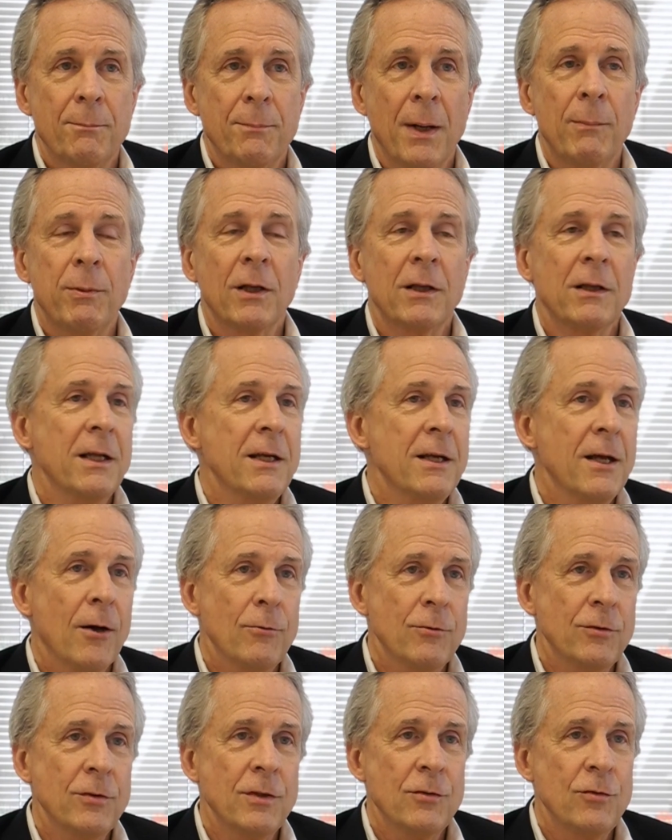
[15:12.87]
Publicly
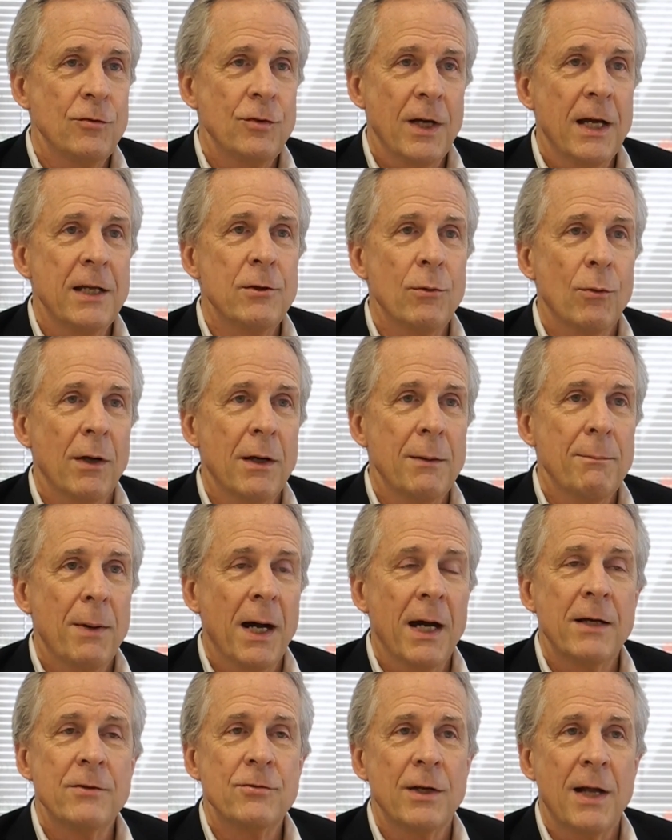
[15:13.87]
known since January,
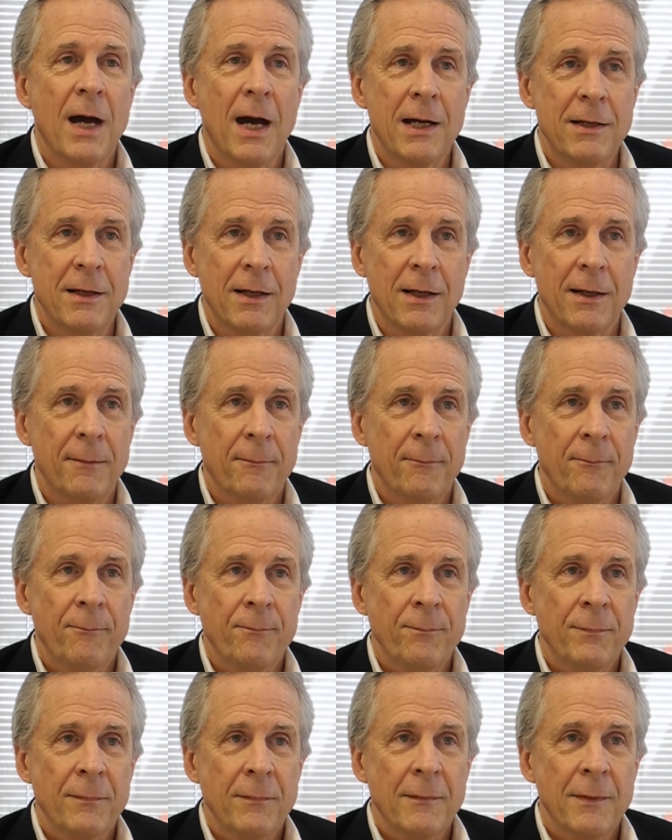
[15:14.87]
Biogen IDEC,
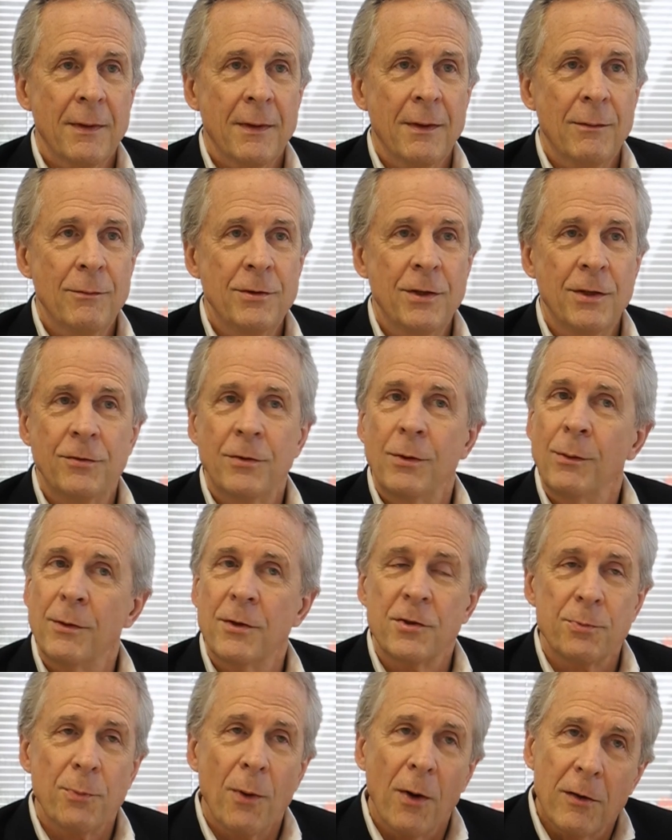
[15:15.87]
which has two of
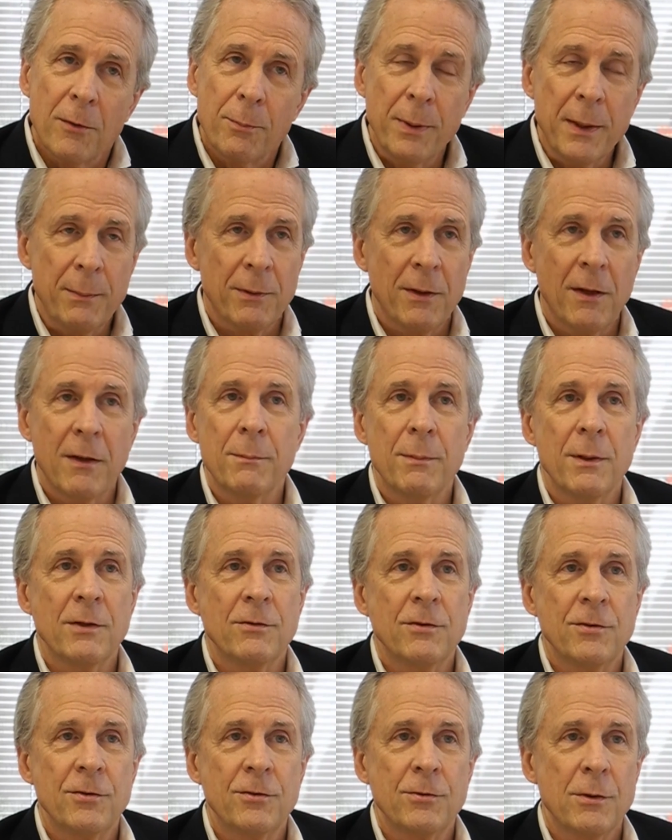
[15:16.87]
the smarter people in the
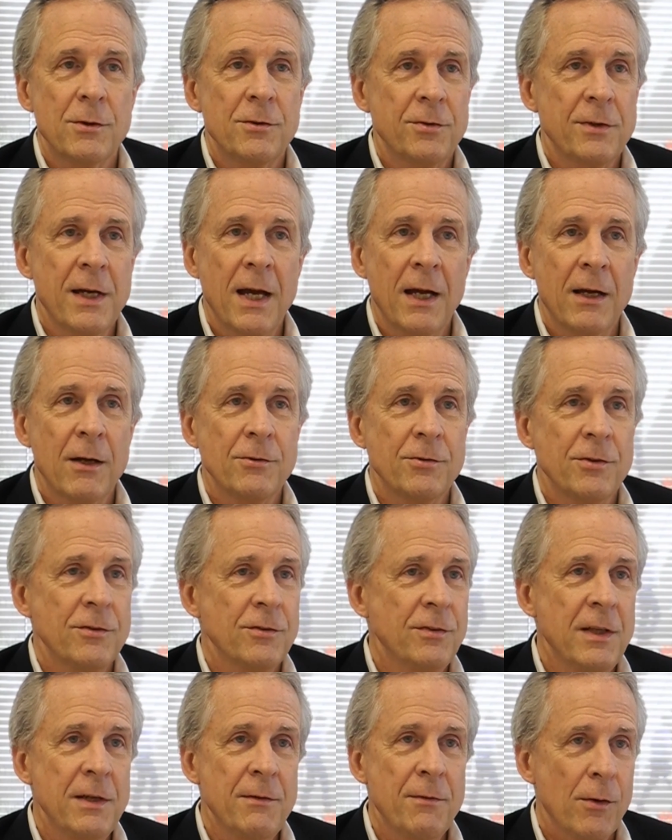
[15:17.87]
business, George Skangos and
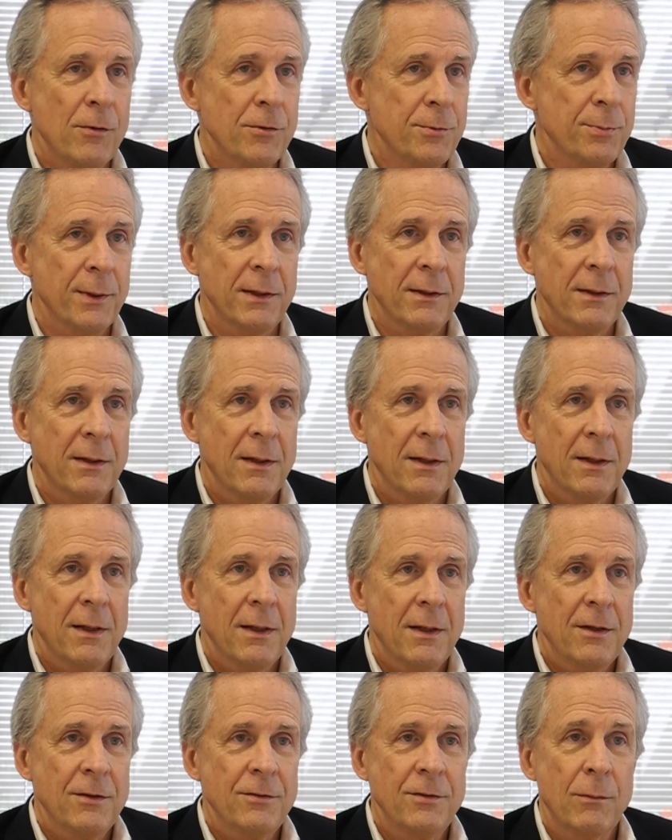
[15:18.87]
Steve Holtzman,
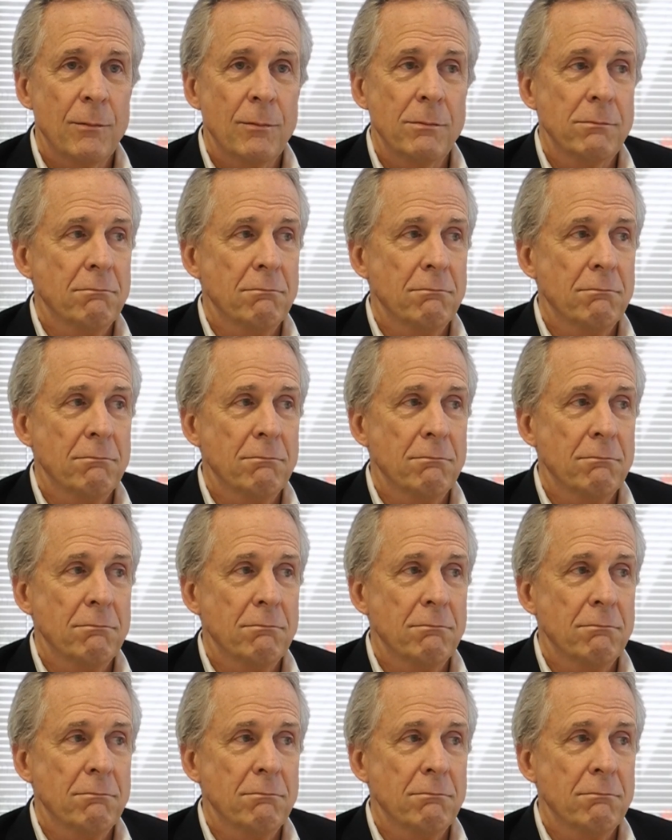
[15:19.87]
said,